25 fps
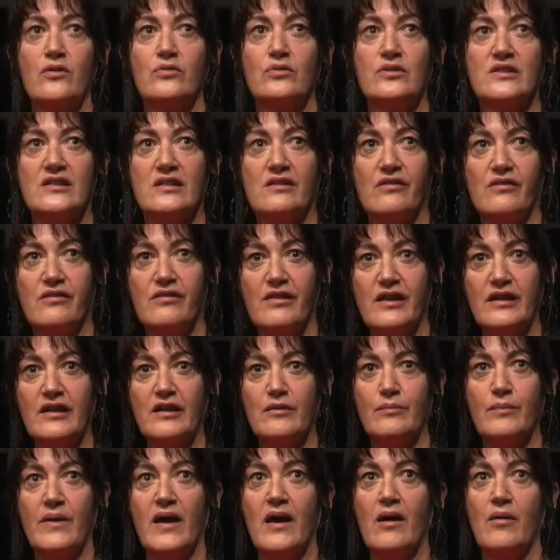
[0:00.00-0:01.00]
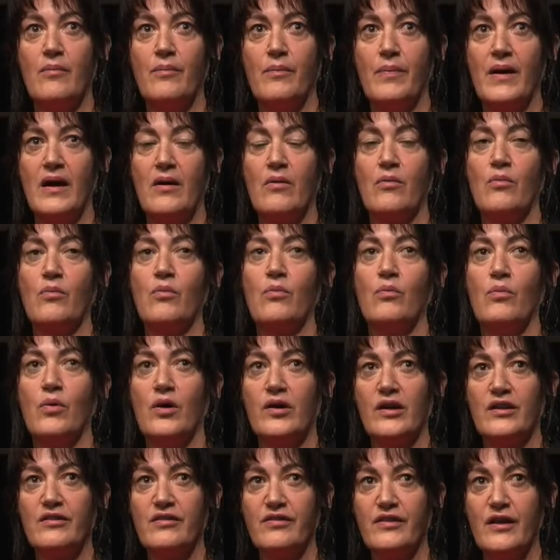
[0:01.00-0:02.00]
or didn't think about, but
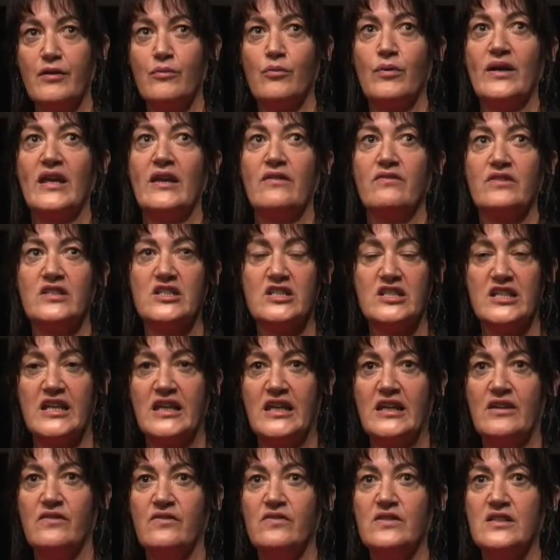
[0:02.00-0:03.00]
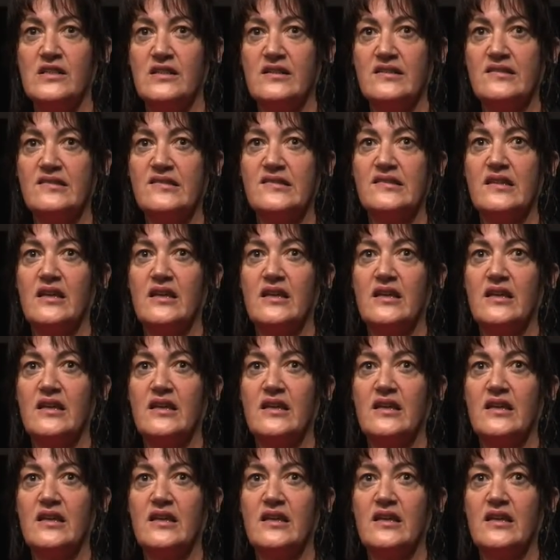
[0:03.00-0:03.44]
what I think we have achieved is